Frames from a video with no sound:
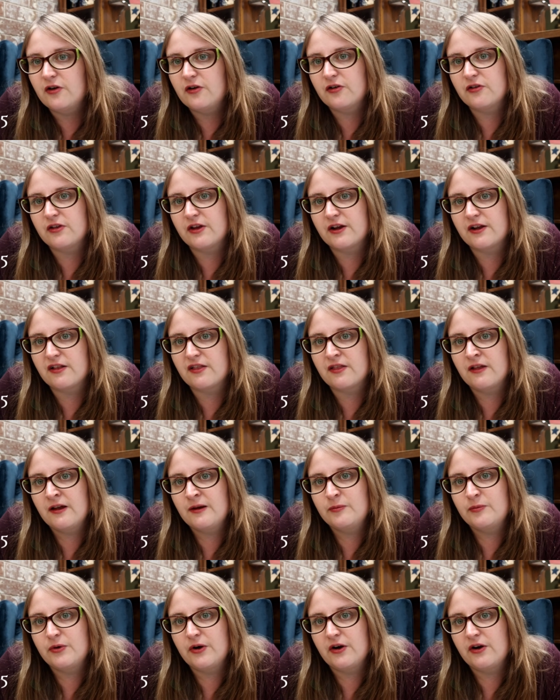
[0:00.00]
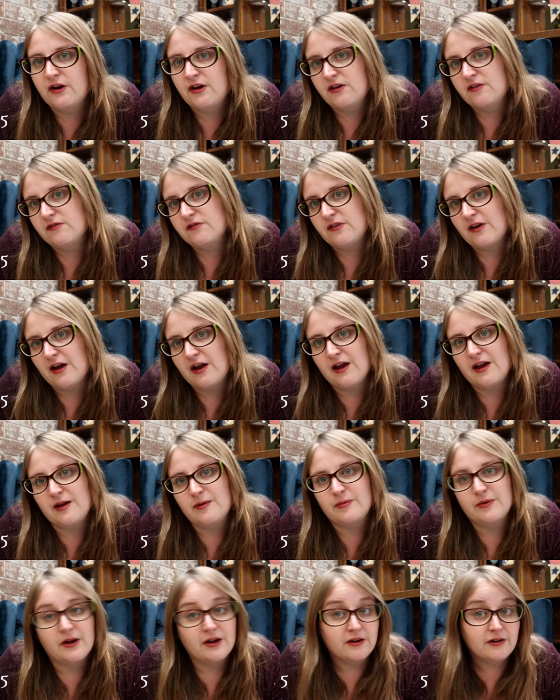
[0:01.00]
or like a librarian
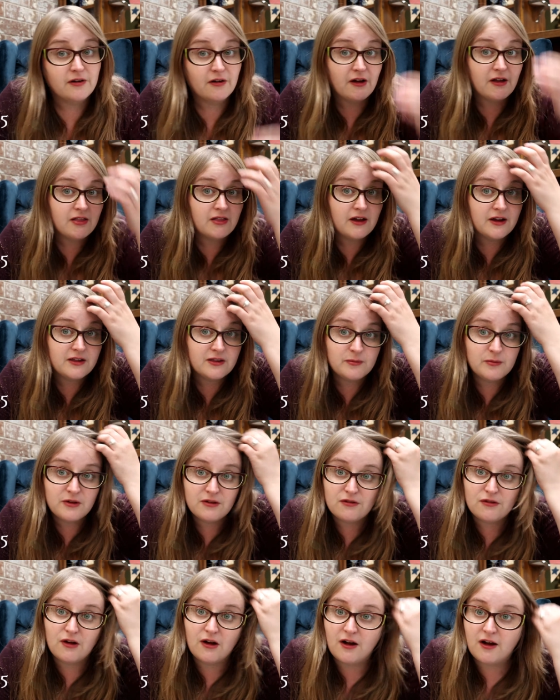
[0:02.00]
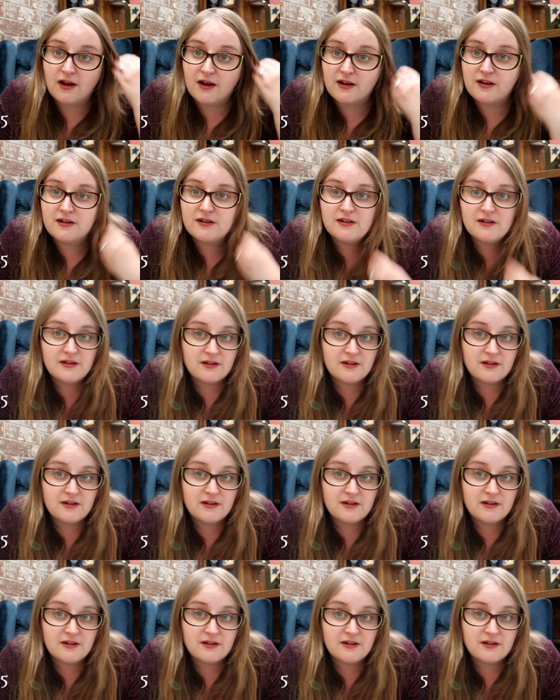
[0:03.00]
vibe. I don't know, I like them a lot.